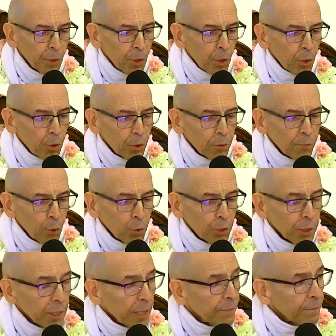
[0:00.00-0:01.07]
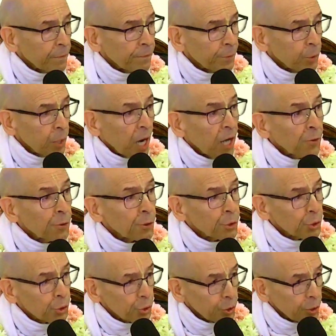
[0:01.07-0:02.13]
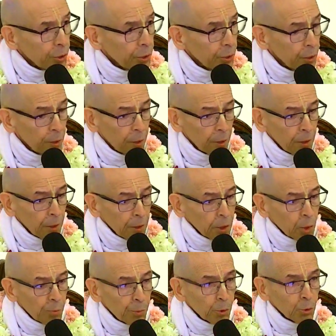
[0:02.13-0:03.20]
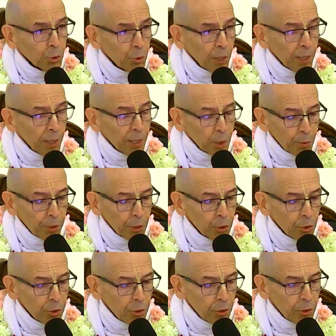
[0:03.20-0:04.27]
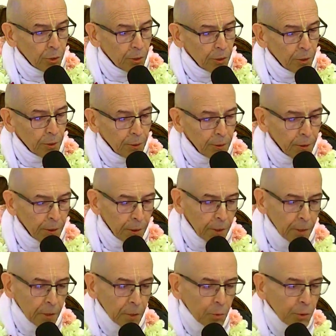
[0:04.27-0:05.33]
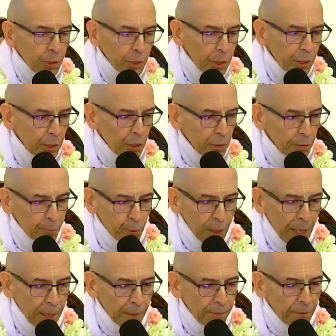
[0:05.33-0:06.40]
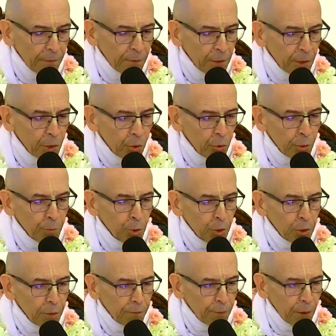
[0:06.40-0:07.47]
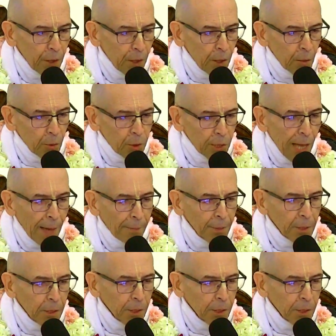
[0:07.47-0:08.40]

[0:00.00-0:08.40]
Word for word: or devotee can fulfill others' spiritual aspirations. So we see this, we had a vivid description of what's happening